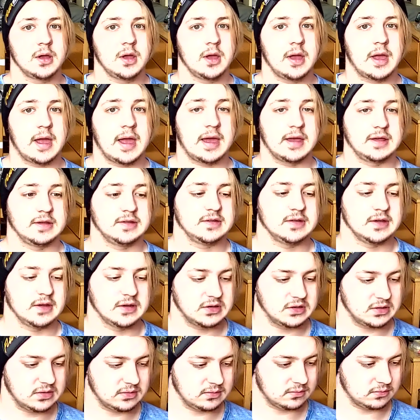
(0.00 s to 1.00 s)
As such,
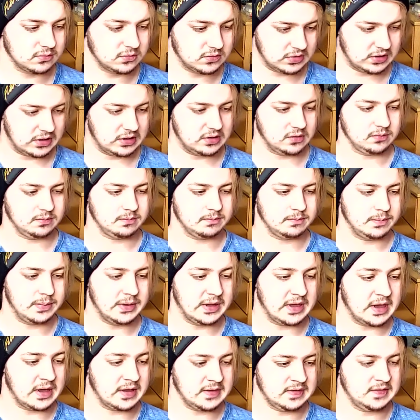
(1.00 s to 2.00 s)
in,
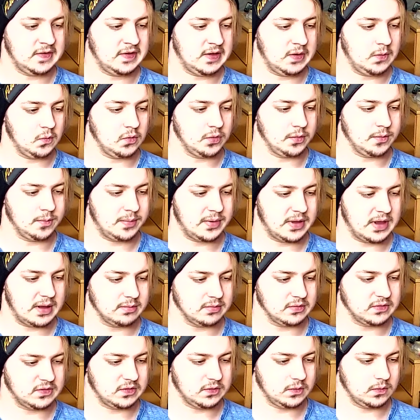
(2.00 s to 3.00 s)
because he wouldn't be able
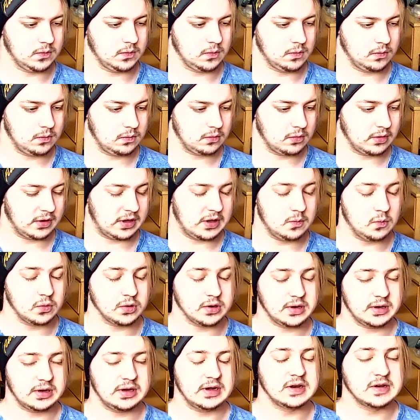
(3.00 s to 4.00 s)
to, he
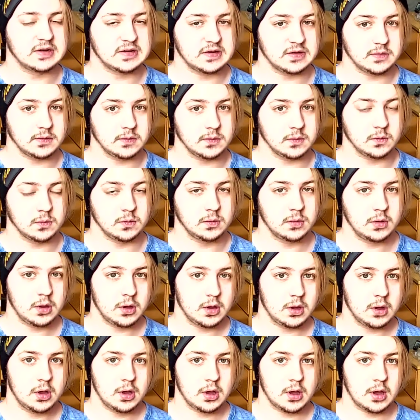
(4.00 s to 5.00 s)
wouldn't need to
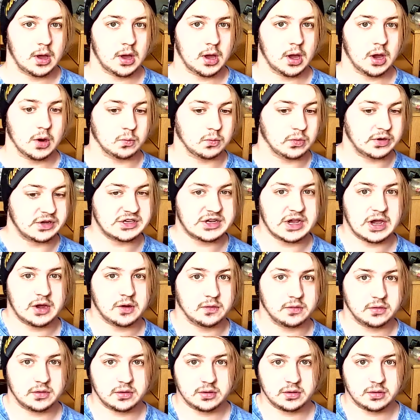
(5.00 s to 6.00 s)
uh, reach out
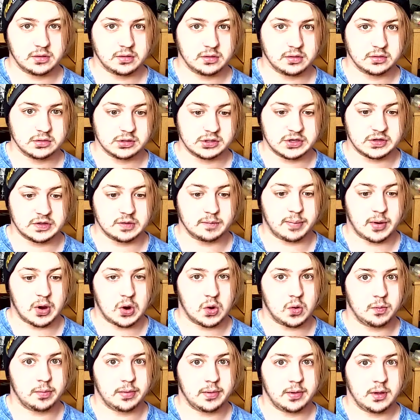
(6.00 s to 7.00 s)
to the
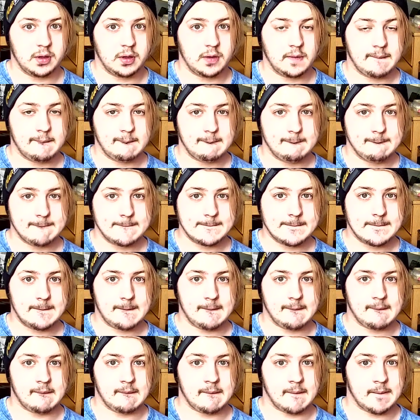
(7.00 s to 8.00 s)
Pope,
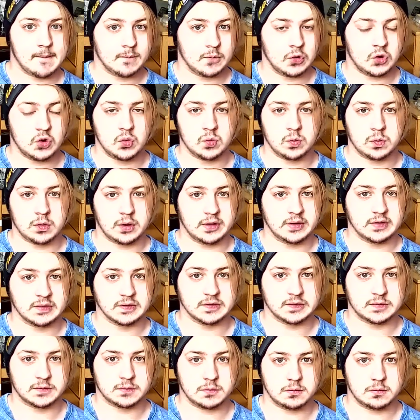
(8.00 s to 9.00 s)
um, who was